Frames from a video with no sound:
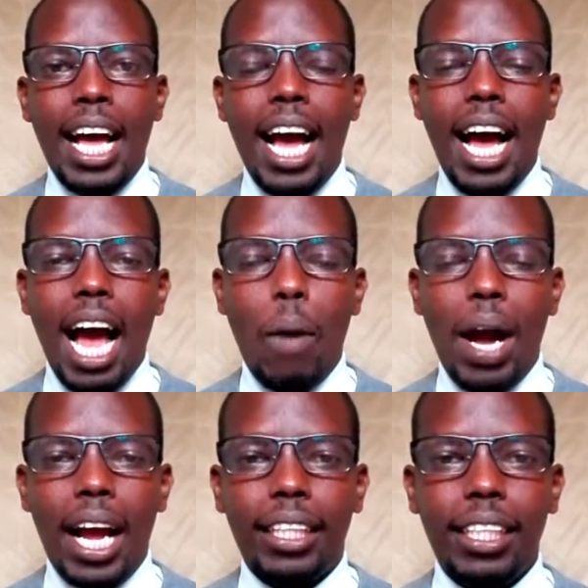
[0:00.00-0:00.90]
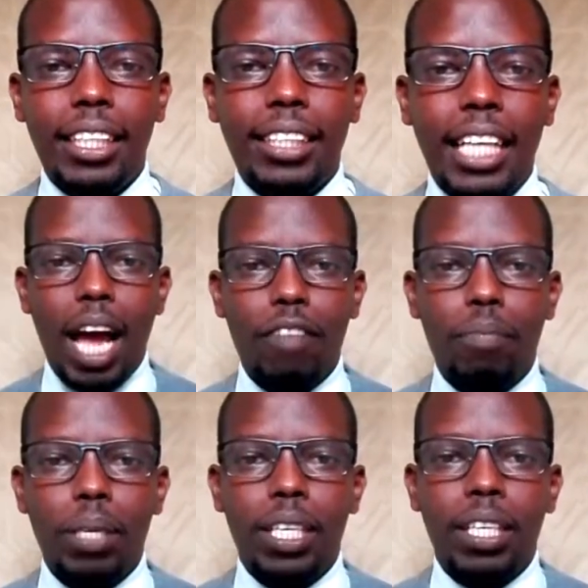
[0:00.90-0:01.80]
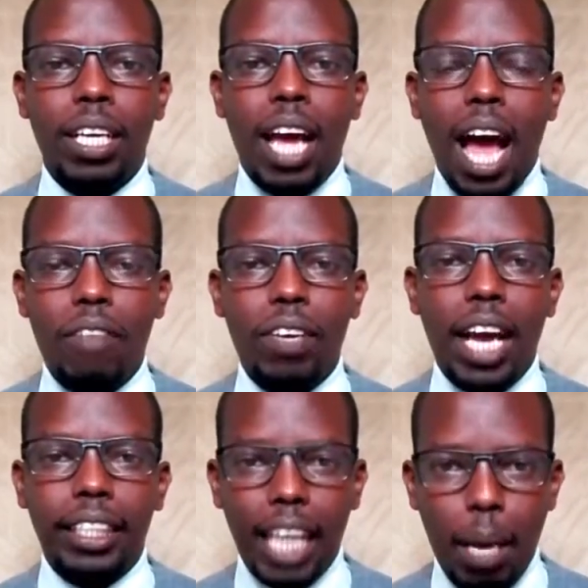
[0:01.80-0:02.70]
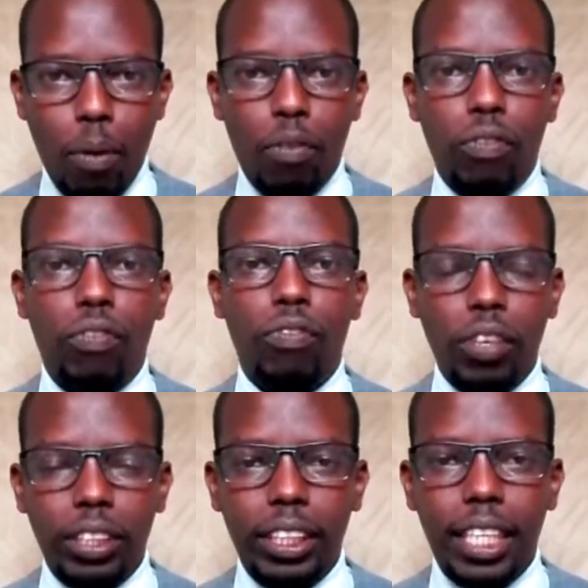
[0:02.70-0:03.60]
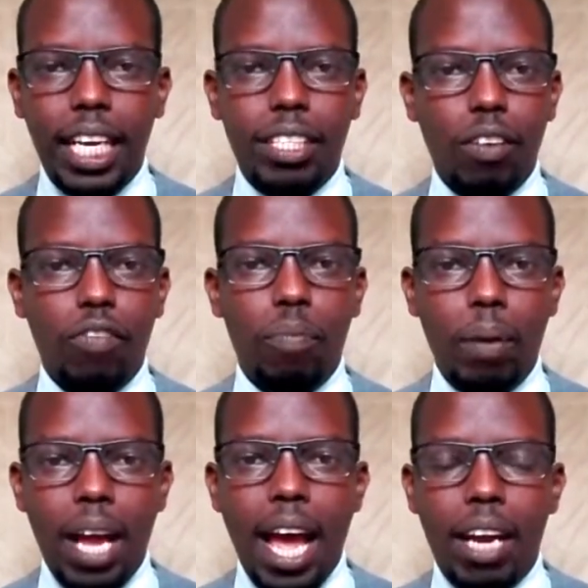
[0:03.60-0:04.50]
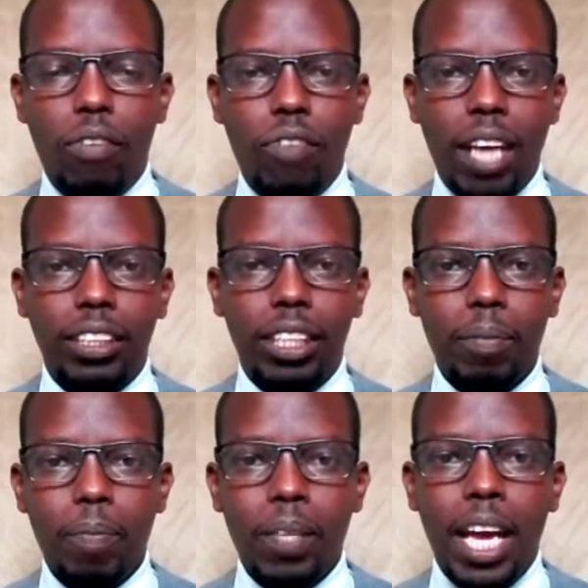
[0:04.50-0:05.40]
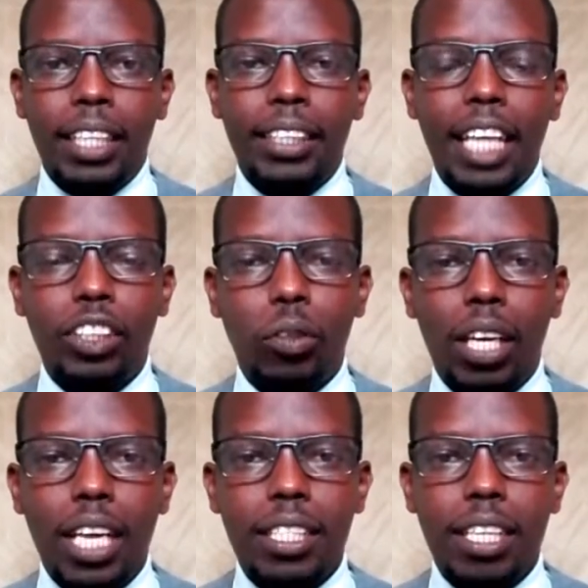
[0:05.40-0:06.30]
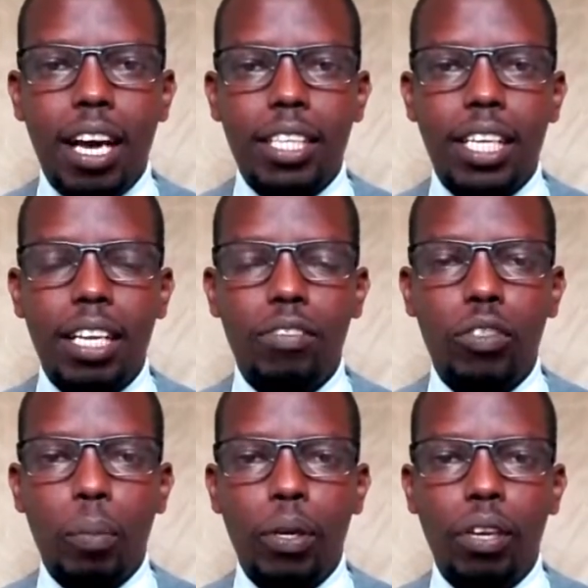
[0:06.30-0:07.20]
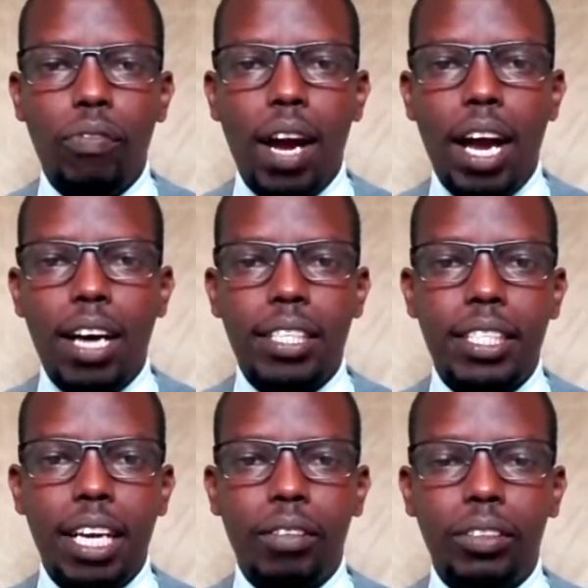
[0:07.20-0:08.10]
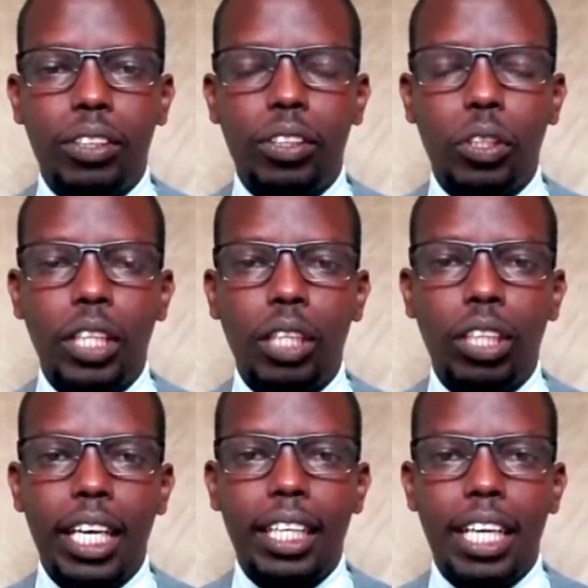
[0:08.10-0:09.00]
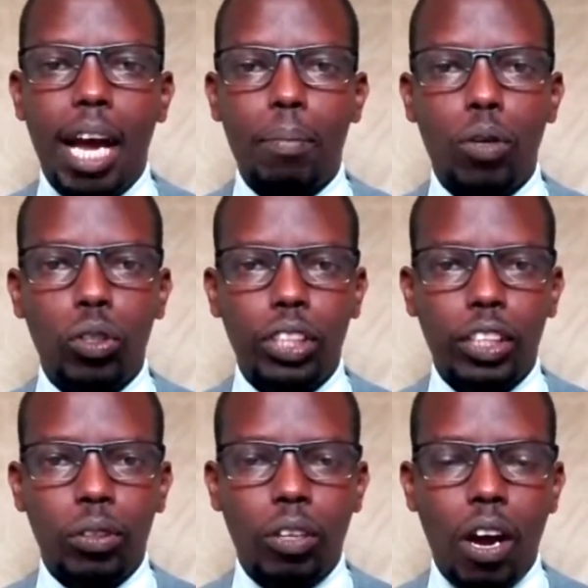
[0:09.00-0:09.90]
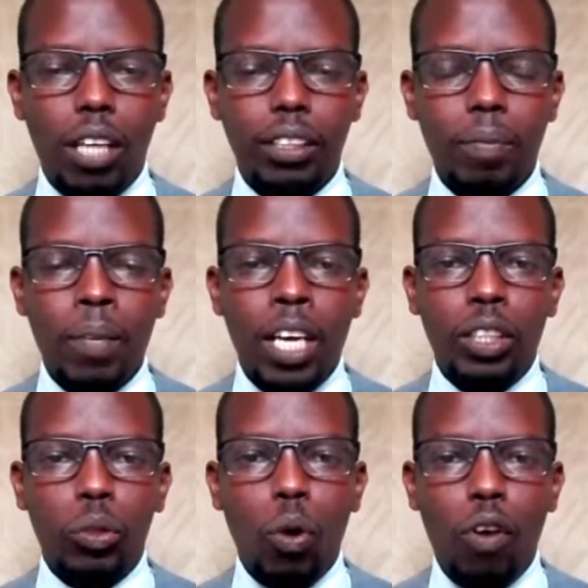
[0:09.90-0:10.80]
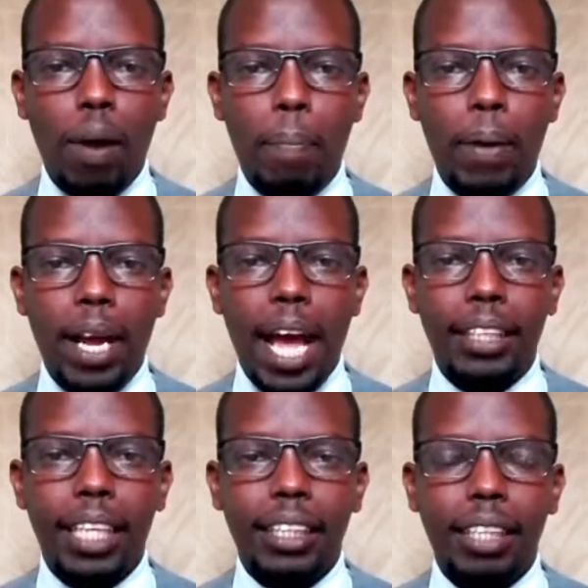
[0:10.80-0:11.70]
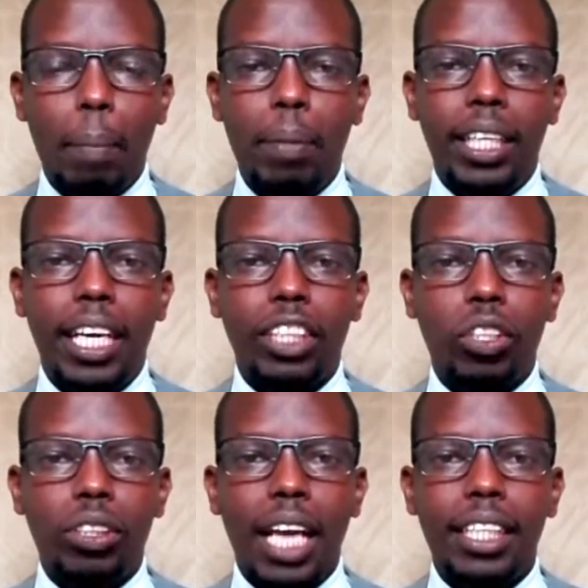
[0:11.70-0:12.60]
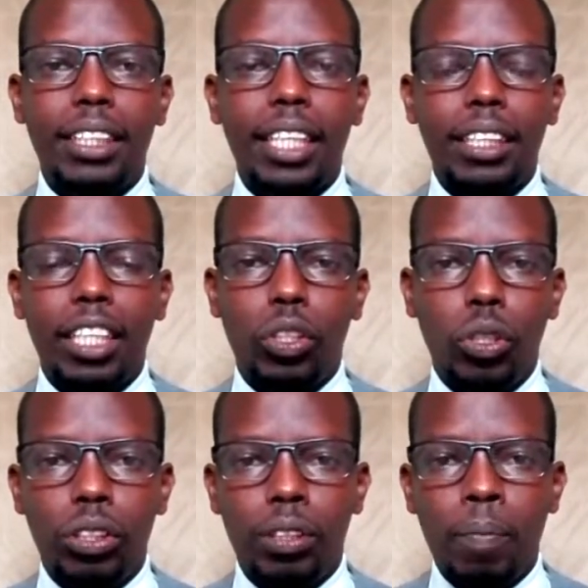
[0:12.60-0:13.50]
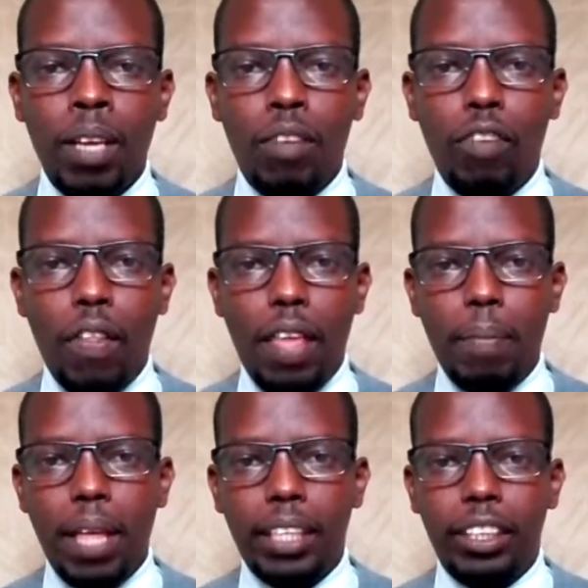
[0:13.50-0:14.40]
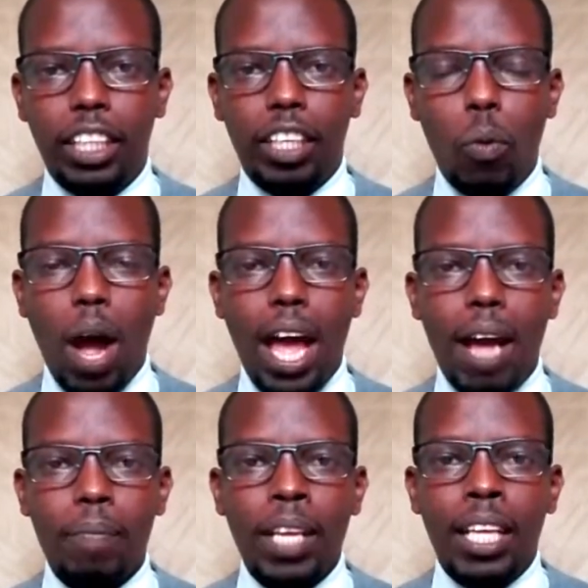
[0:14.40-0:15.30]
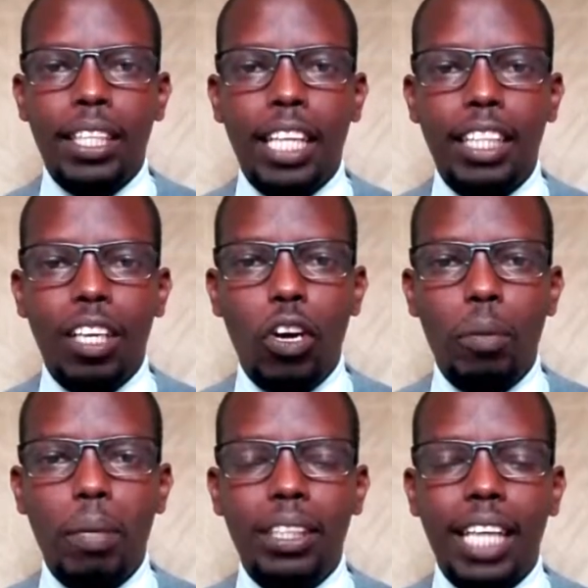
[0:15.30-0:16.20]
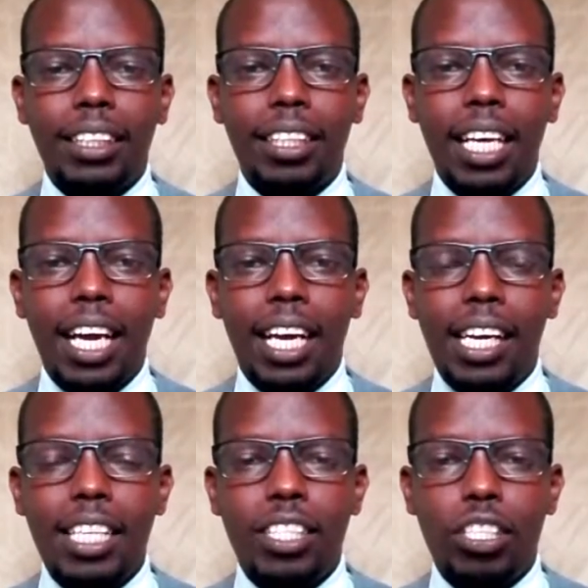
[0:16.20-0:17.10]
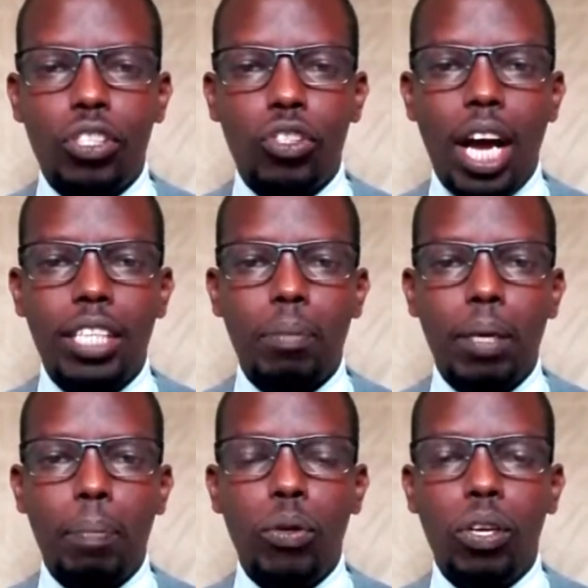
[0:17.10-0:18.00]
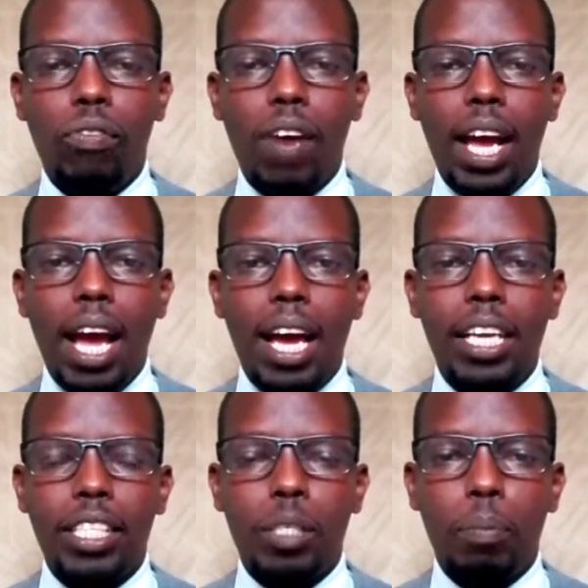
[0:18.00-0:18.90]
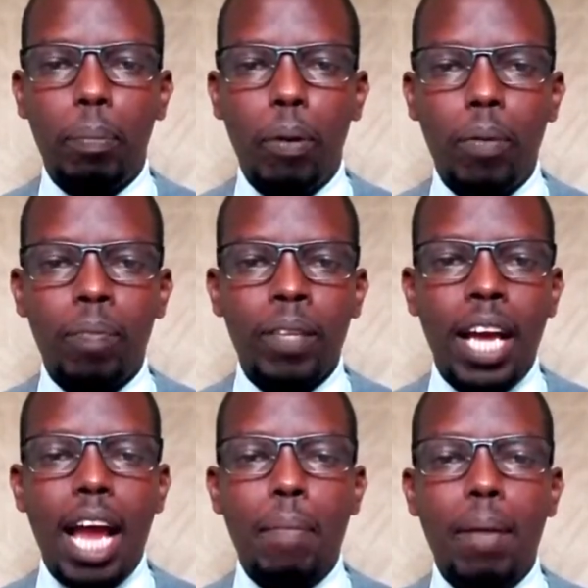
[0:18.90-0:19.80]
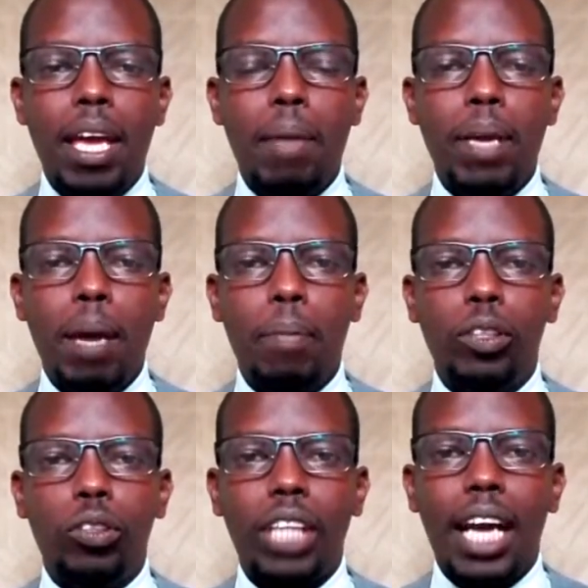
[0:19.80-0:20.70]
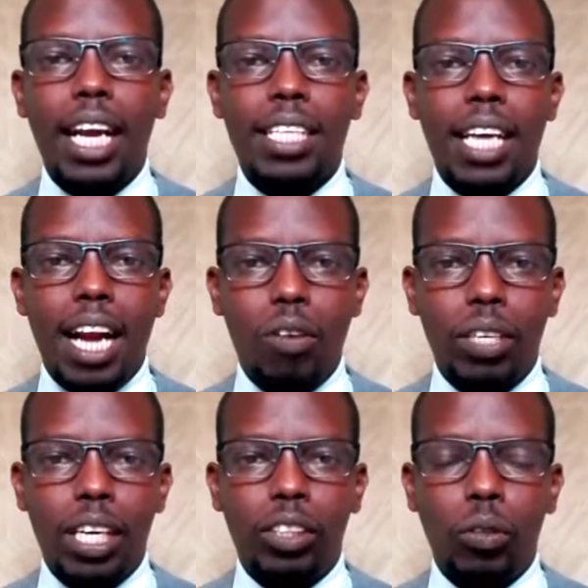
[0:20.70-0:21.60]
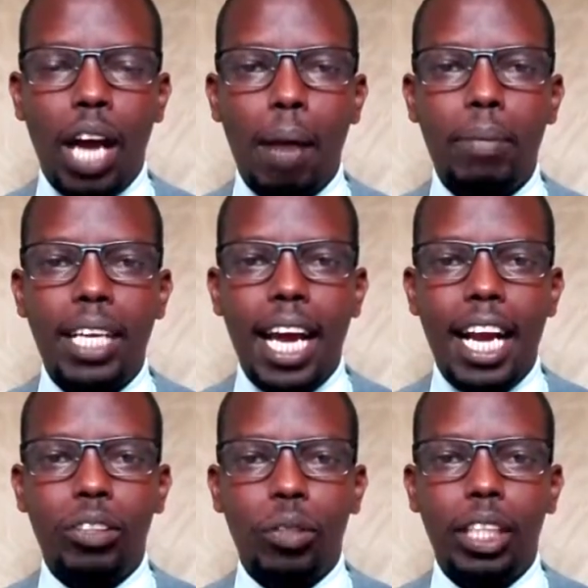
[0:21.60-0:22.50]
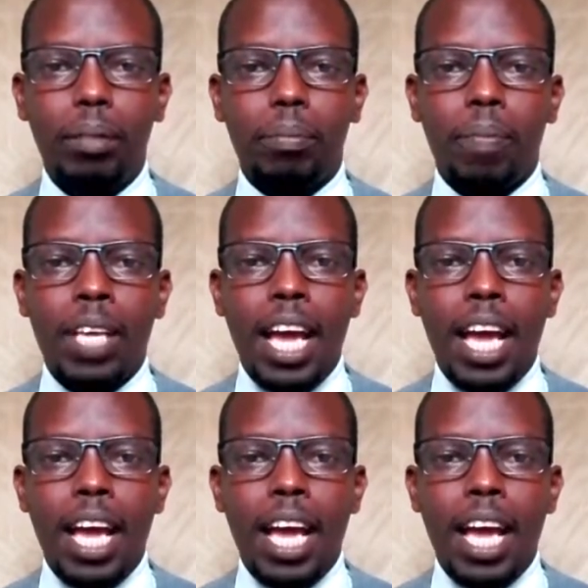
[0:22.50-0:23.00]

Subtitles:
our Catholic Church have been having a time of 40 days of prayer and fasting, just to cleanse ourselves, to purify ourselves, so that we can come closer to God, to offer prayers and supplications and intercessions for them that require, that the Lord may just cleanse His church, may purify His people, and may be able to turn us around to come nearer to Him.